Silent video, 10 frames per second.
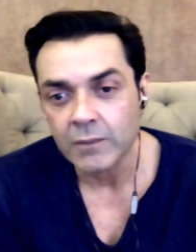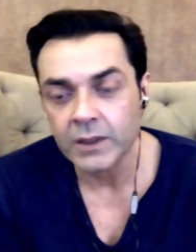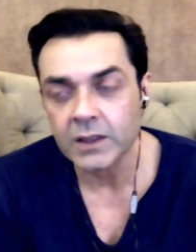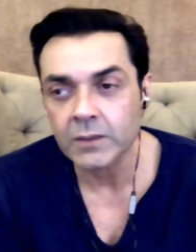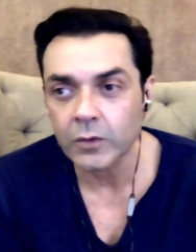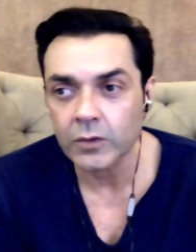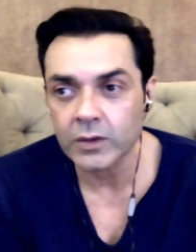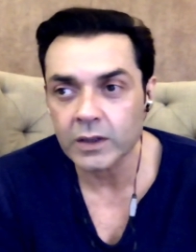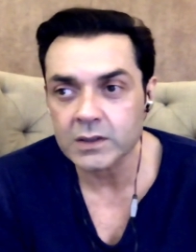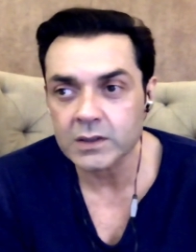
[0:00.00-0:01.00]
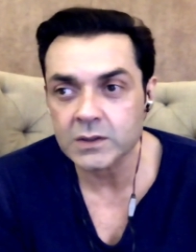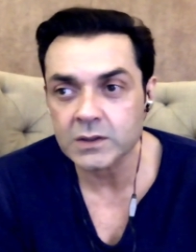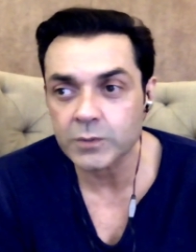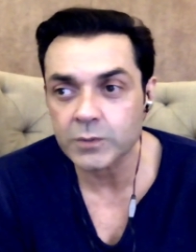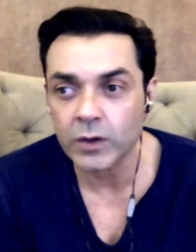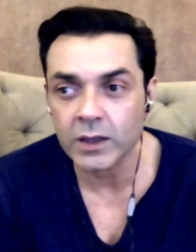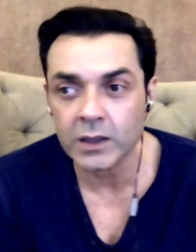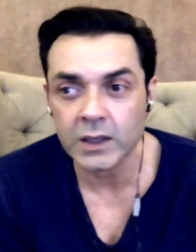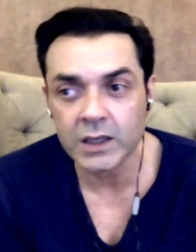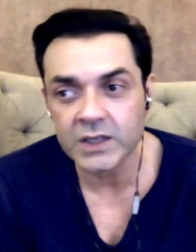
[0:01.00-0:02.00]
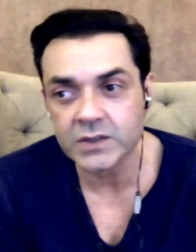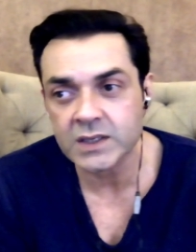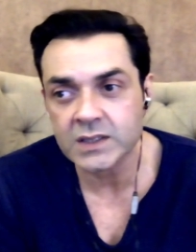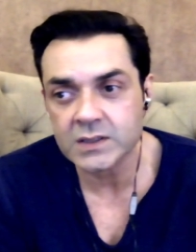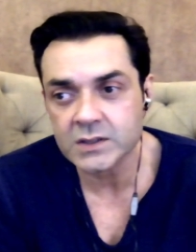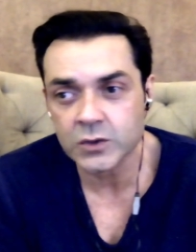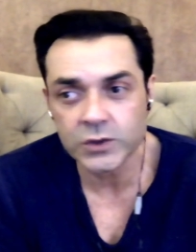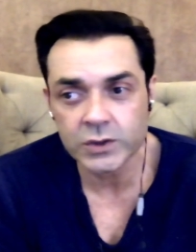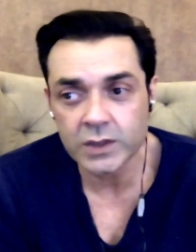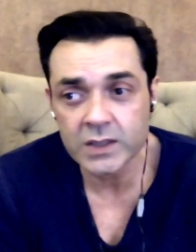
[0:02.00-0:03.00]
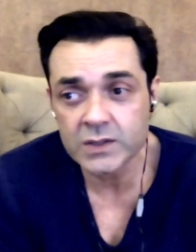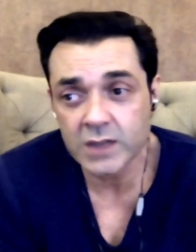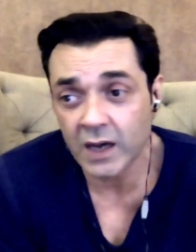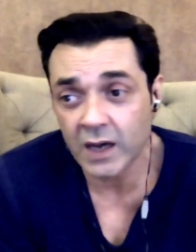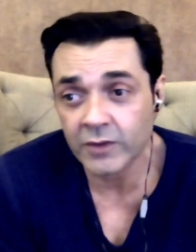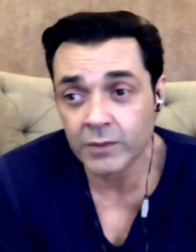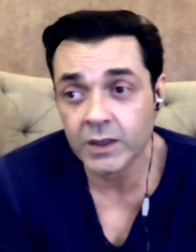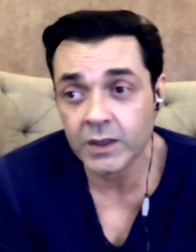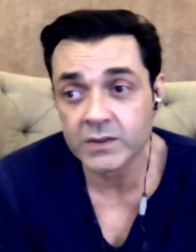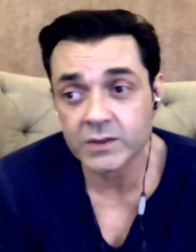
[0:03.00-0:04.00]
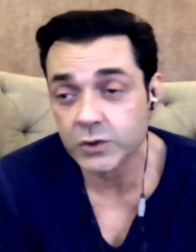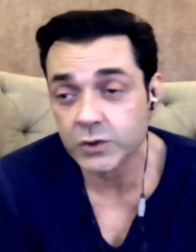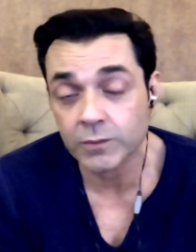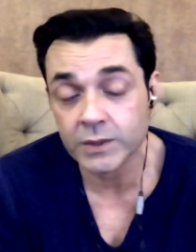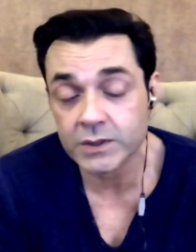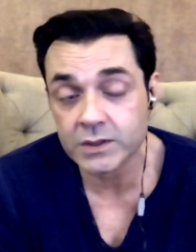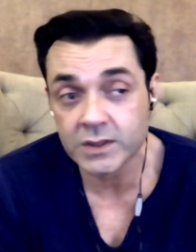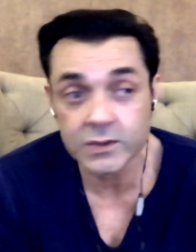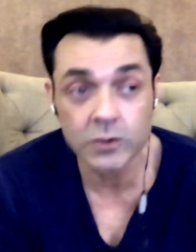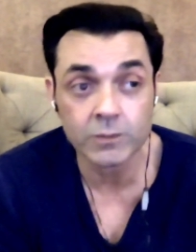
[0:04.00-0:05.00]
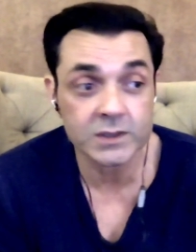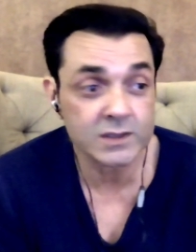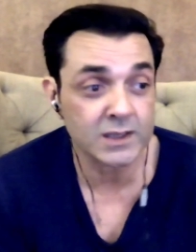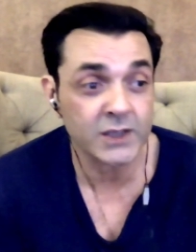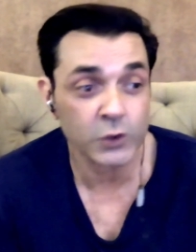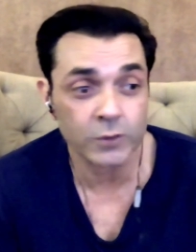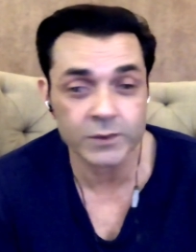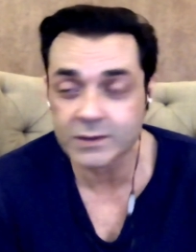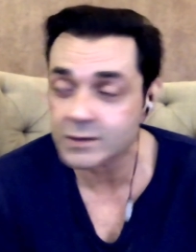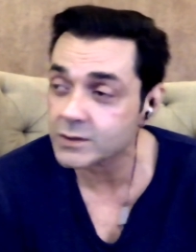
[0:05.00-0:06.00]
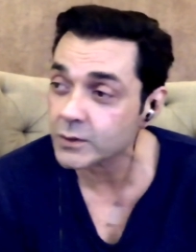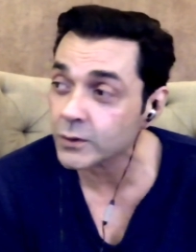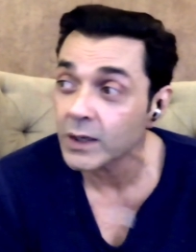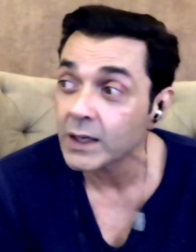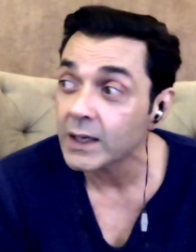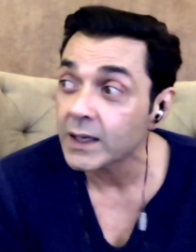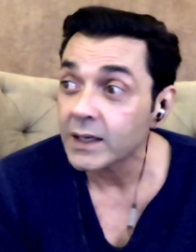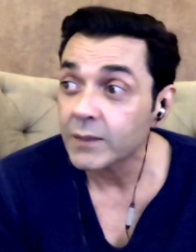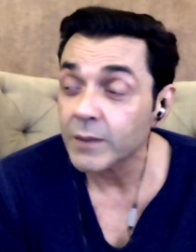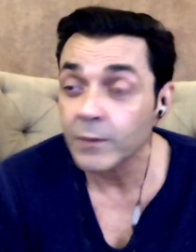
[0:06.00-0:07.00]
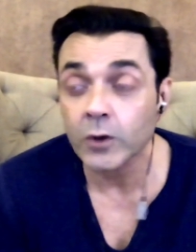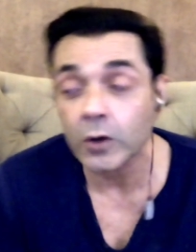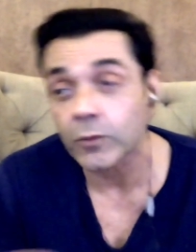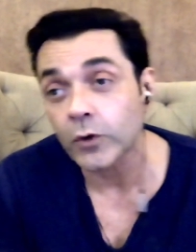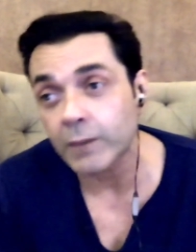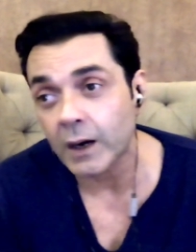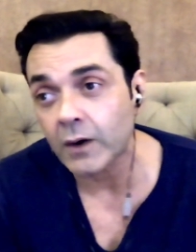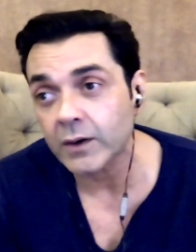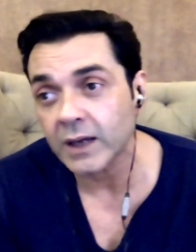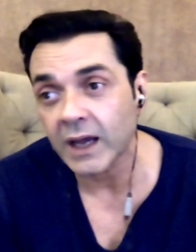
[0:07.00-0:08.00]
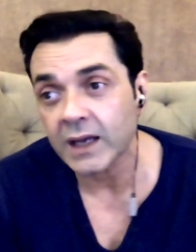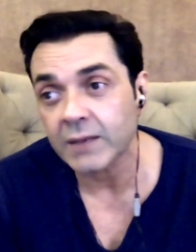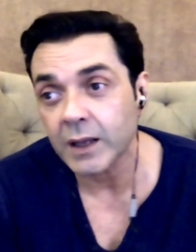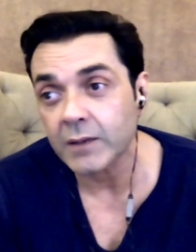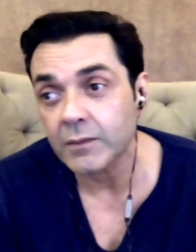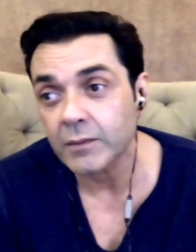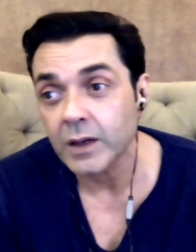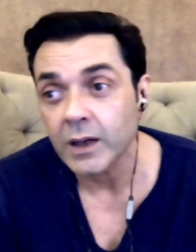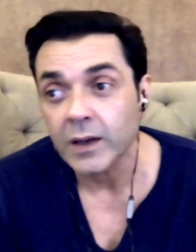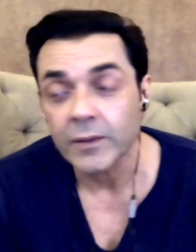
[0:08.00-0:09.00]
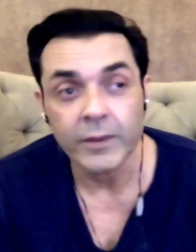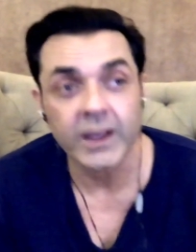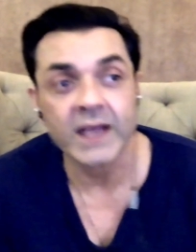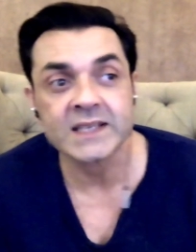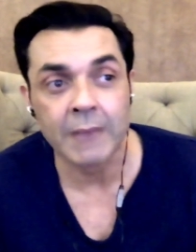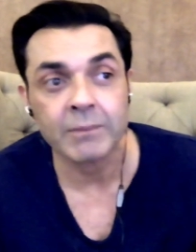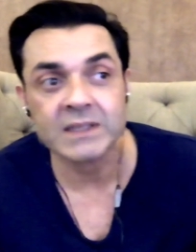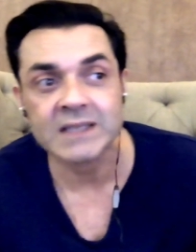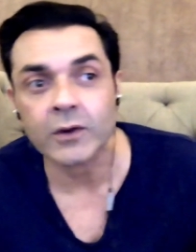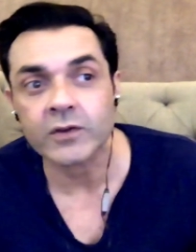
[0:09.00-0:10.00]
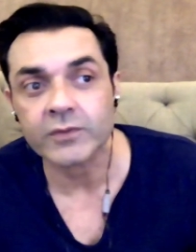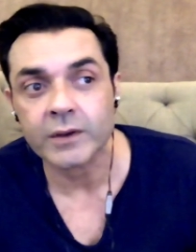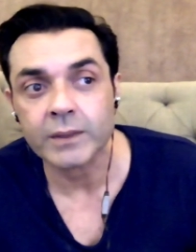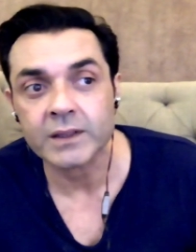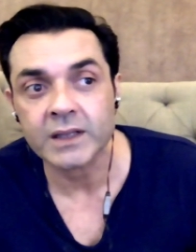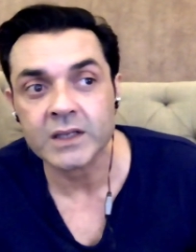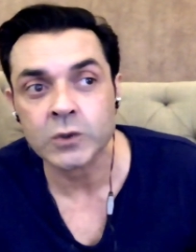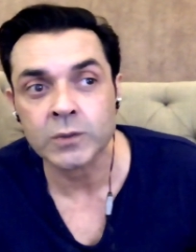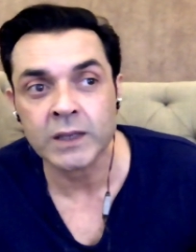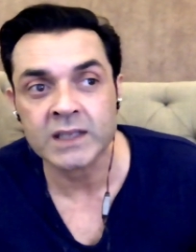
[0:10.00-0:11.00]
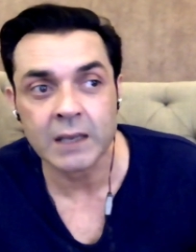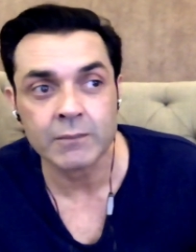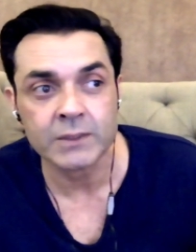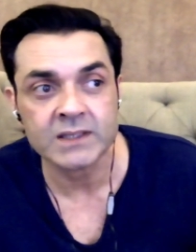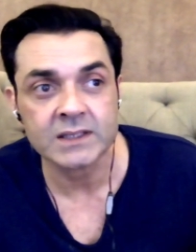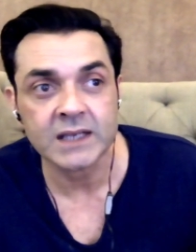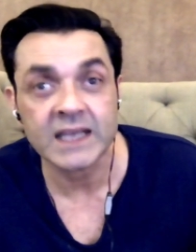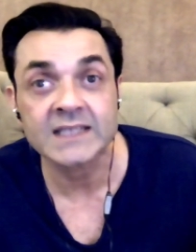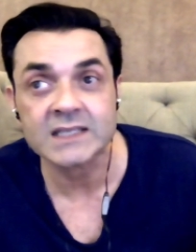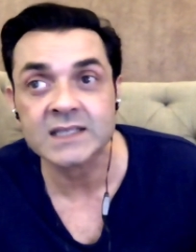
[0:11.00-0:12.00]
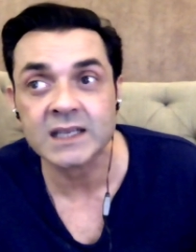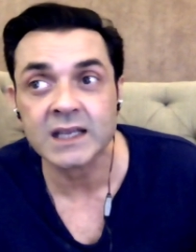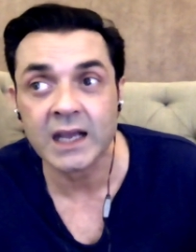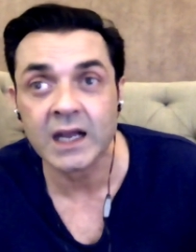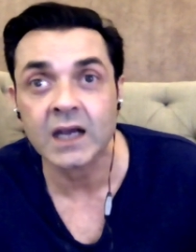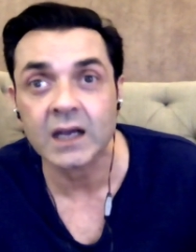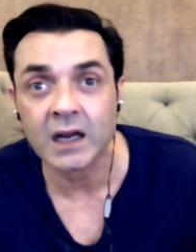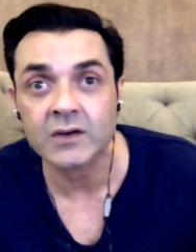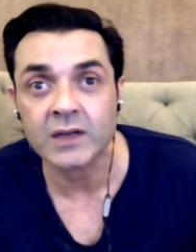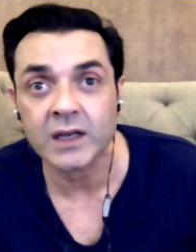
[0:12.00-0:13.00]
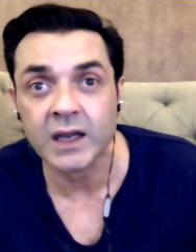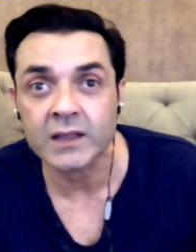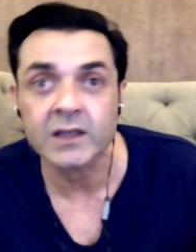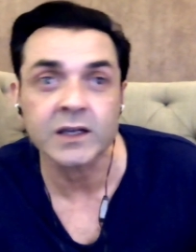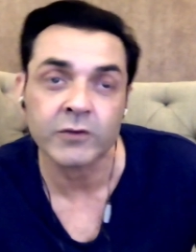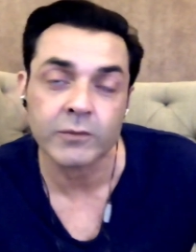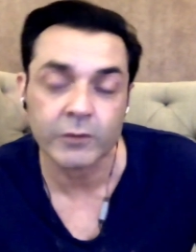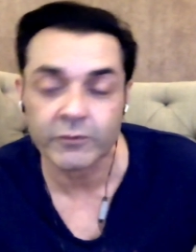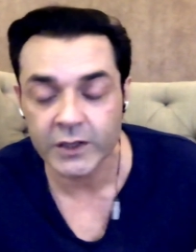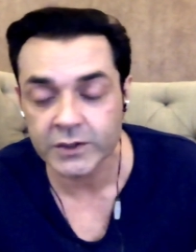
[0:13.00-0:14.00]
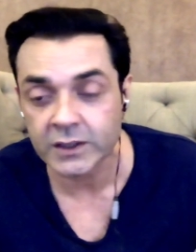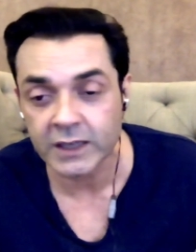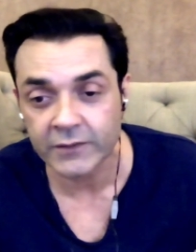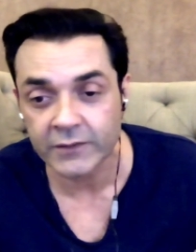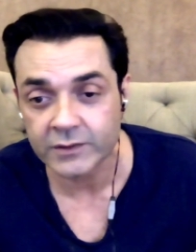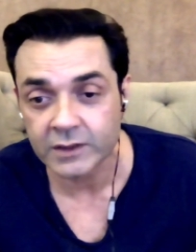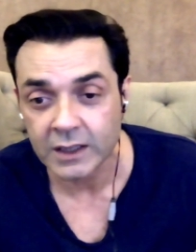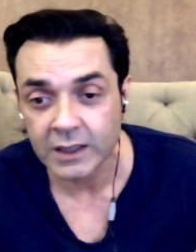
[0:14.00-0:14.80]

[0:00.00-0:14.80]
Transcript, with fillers: But the more spoken industry is is our film industry, the show business. There's no business like show business. So people talk more about it and make make examples out of it. But there are so many examples existing in our country in the different professional lives,